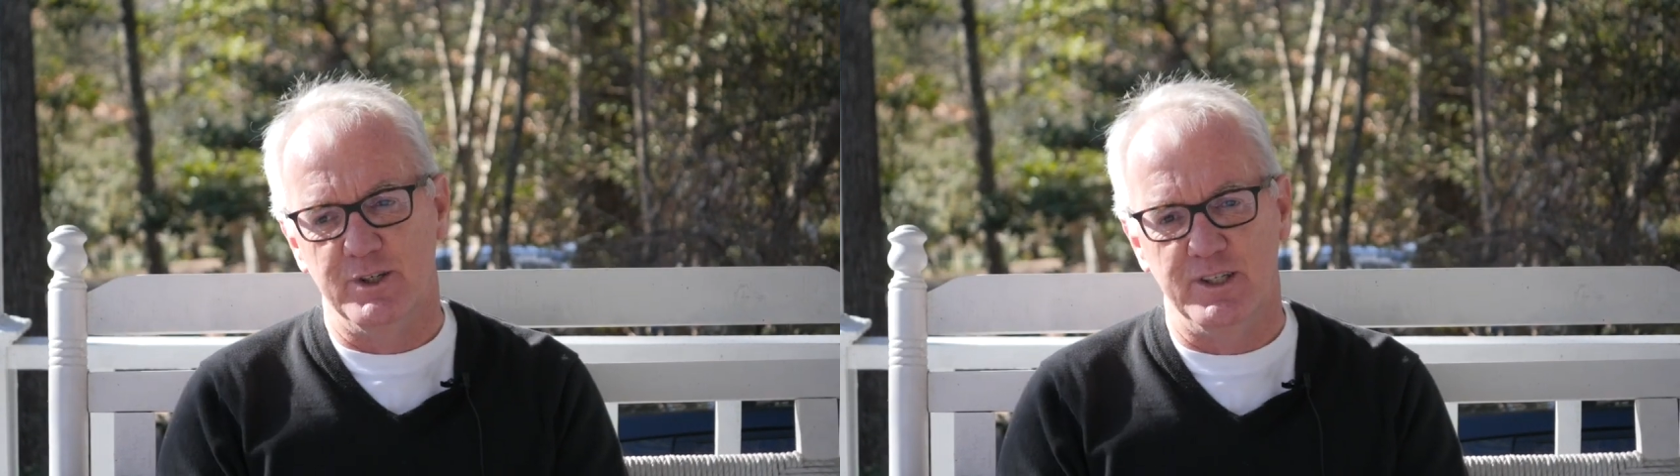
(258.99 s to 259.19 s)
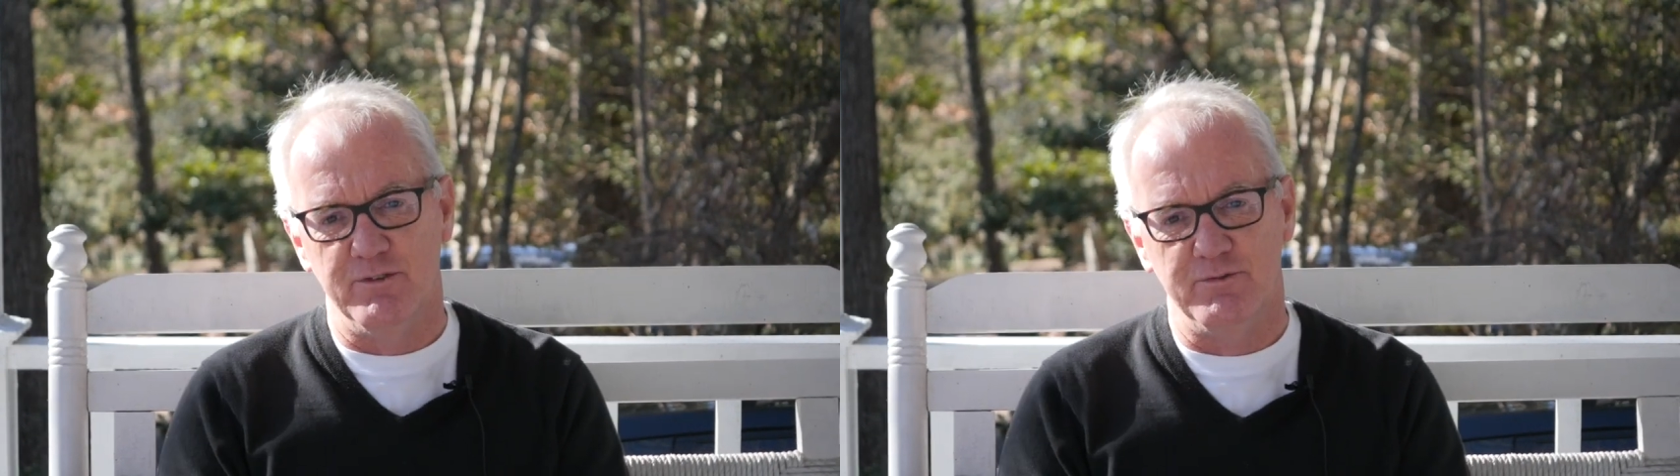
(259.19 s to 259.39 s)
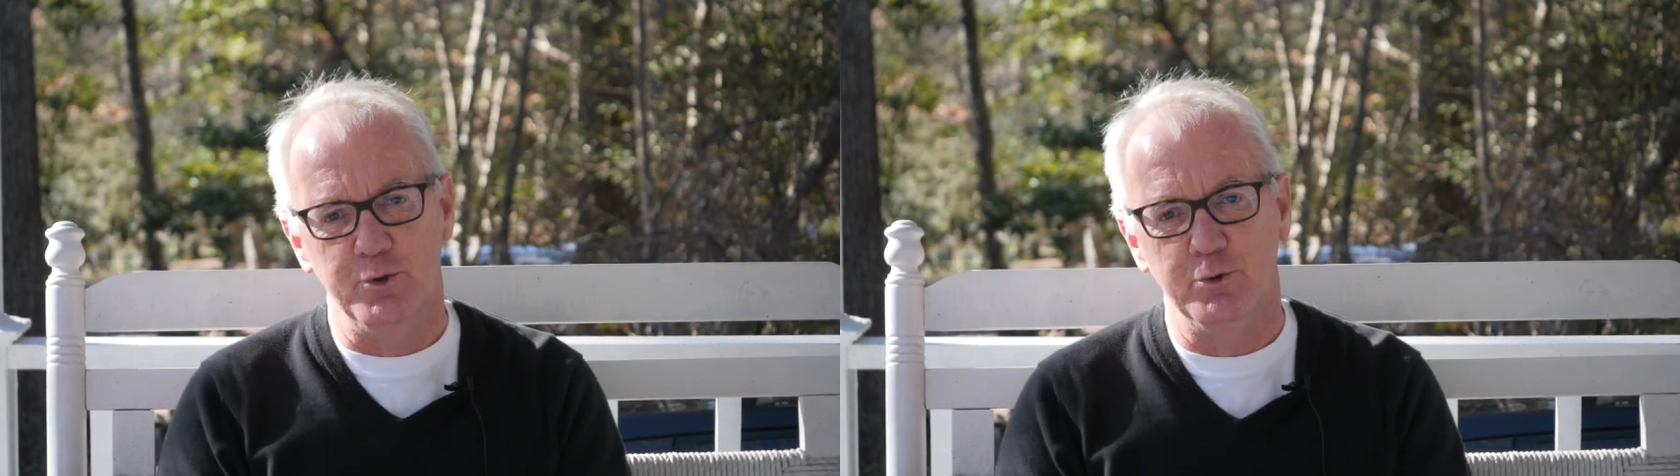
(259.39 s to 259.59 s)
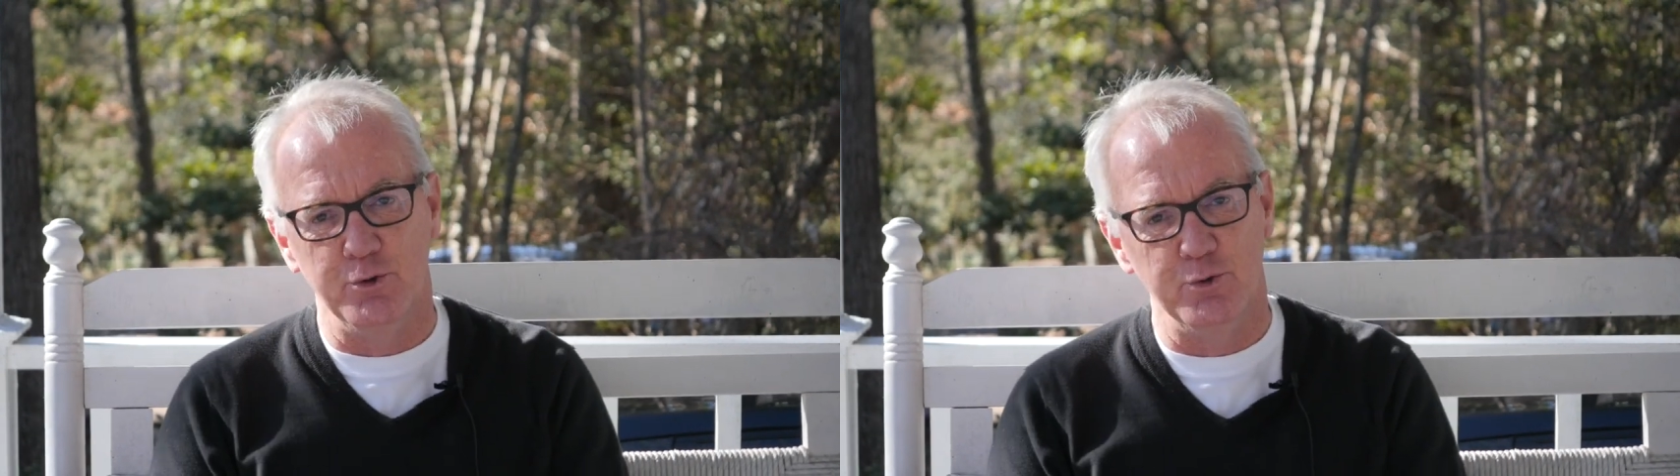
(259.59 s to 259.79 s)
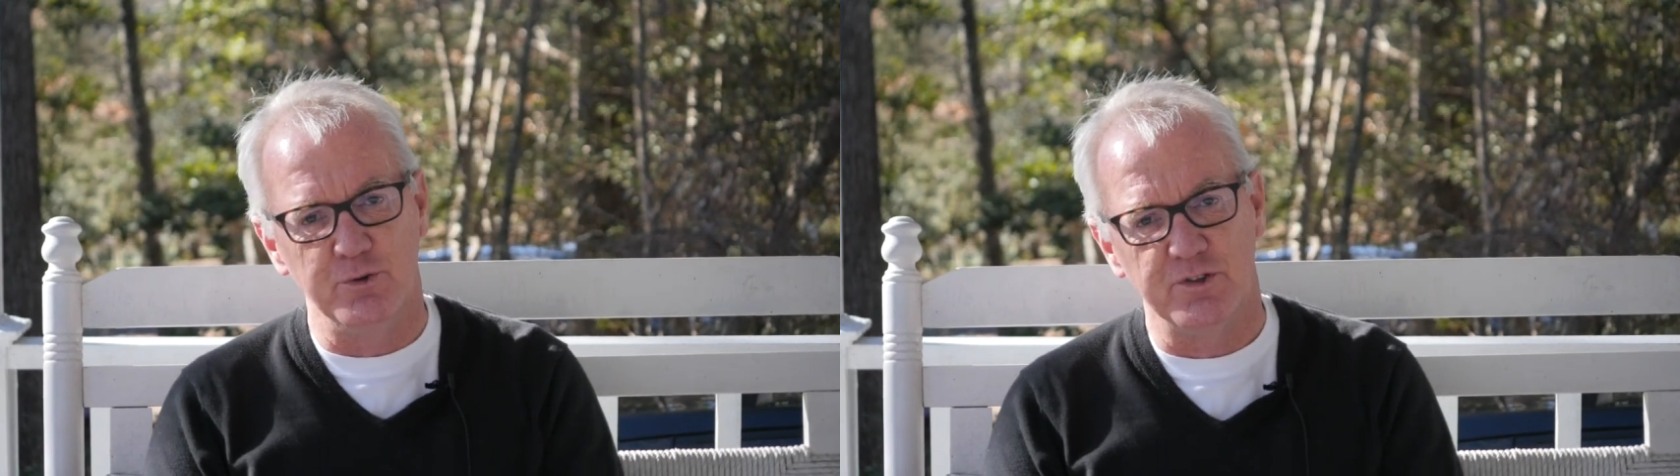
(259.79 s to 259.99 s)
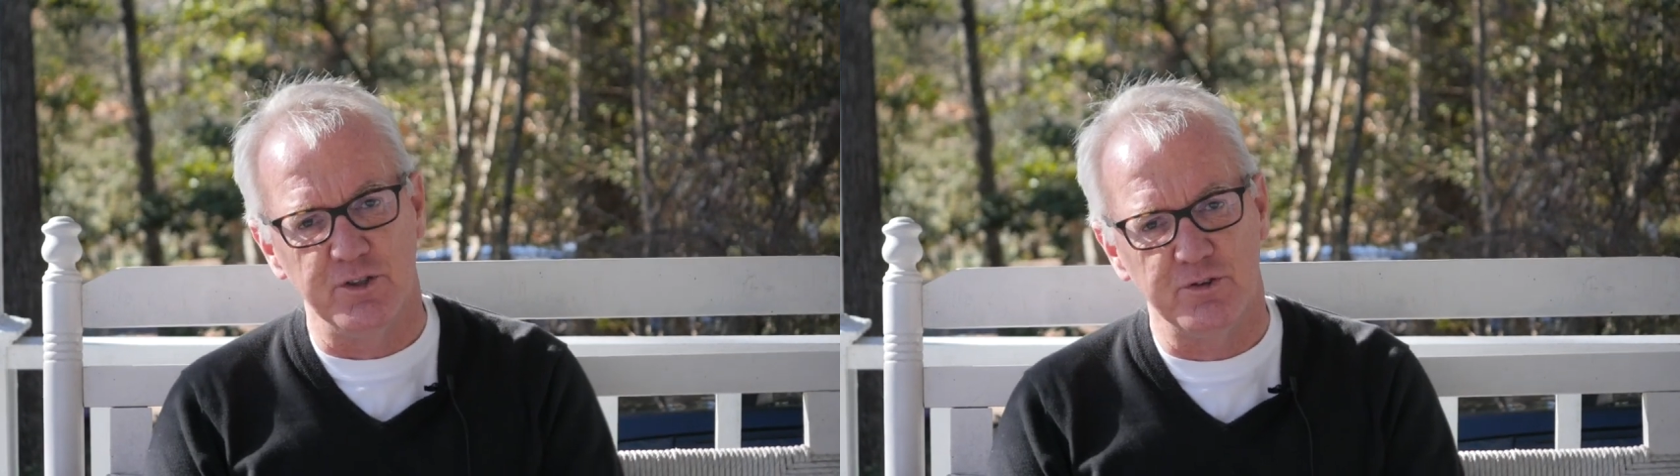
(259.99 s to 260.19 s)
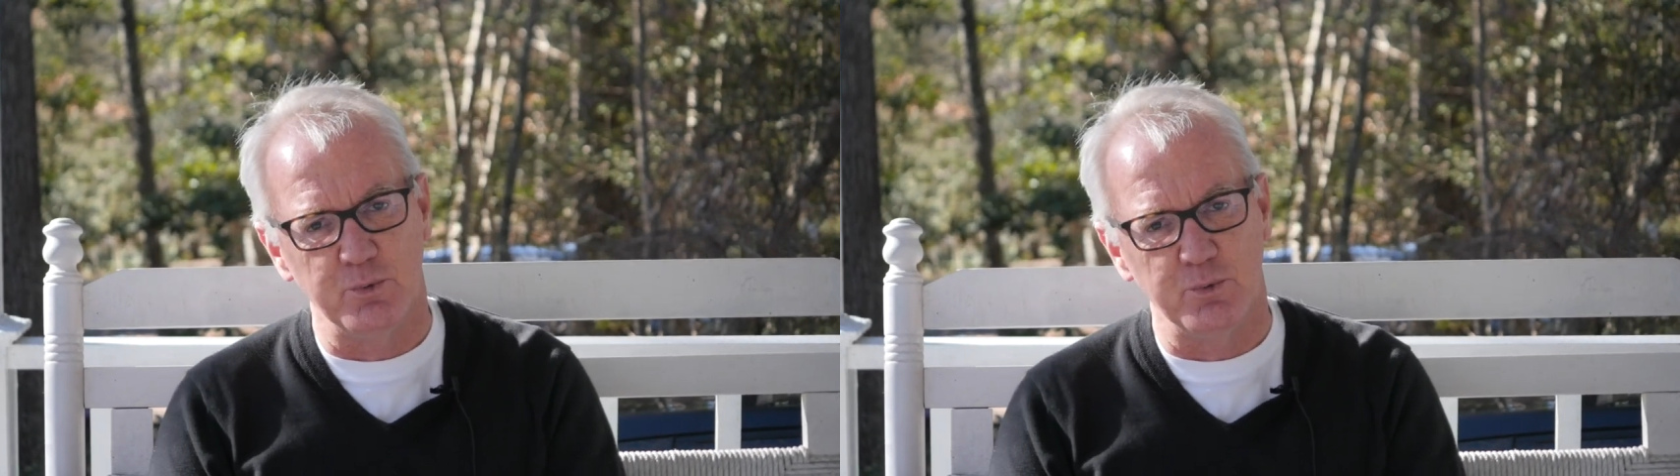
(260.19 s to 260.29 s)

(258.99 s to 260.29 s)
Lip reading: if you use this